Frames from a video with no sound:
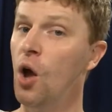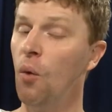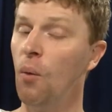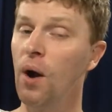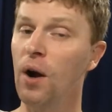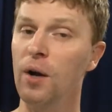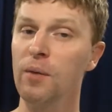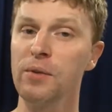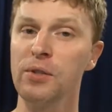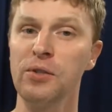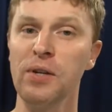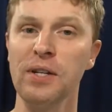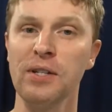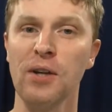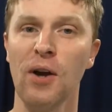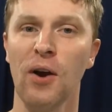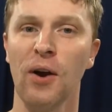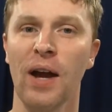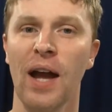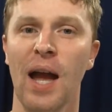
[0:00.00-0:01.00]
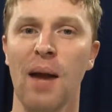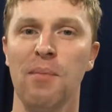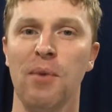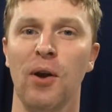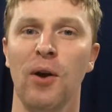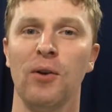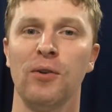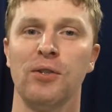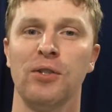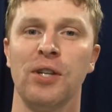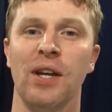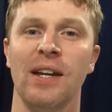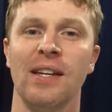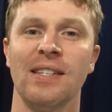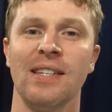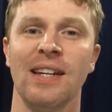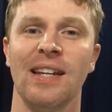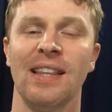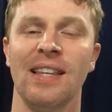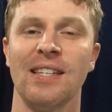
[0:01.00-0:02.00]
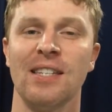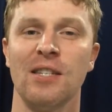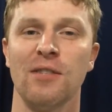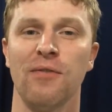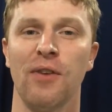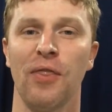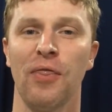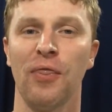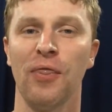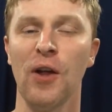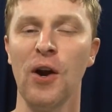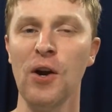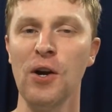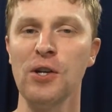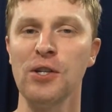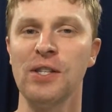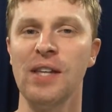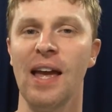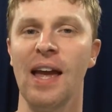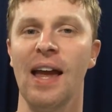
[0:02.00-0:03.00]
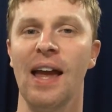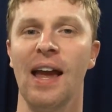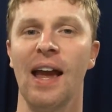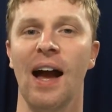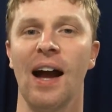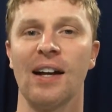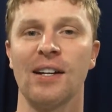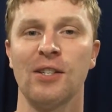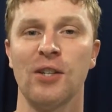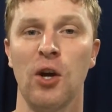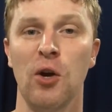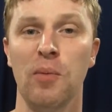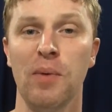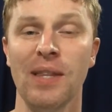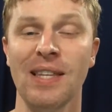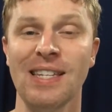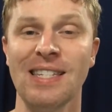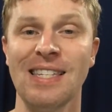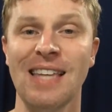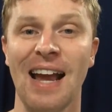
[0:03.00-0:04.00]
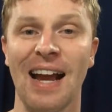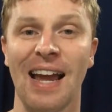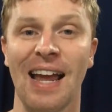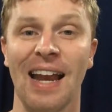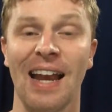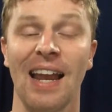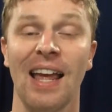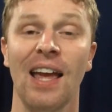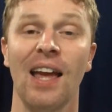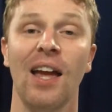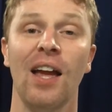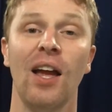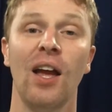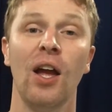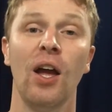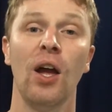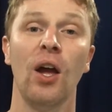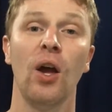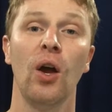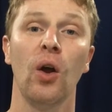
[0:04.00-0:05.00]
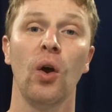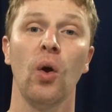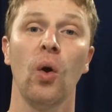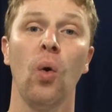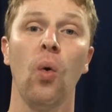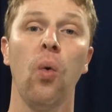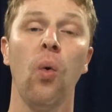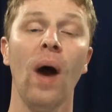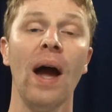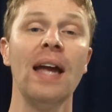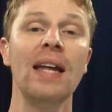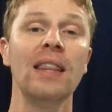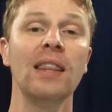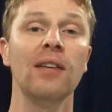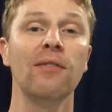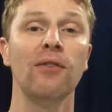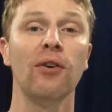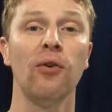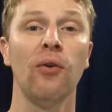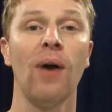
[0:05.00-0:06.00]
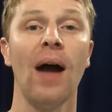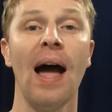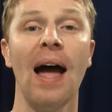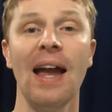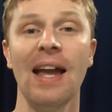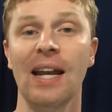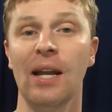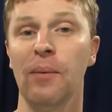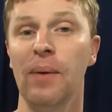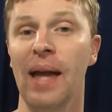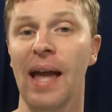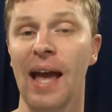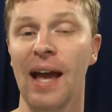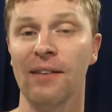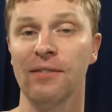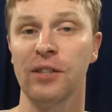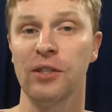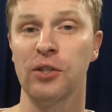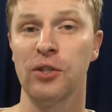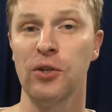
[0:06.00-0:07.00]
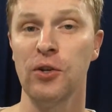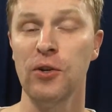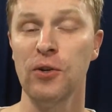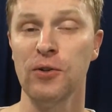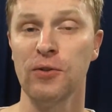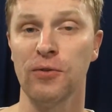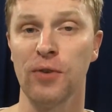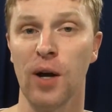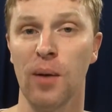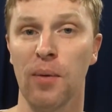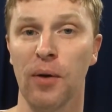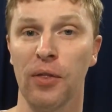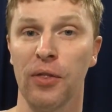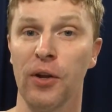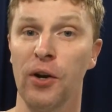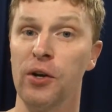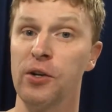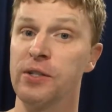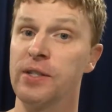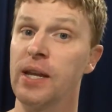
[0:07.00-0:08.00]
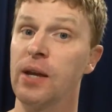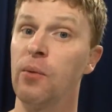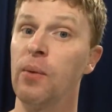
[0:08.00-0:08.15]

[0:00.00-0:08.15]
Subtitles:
Welcome to Street Talk. I am your host, Jason, and this is for Thursday, October the 2nd. Quite the variety we have to choose from on Thursday.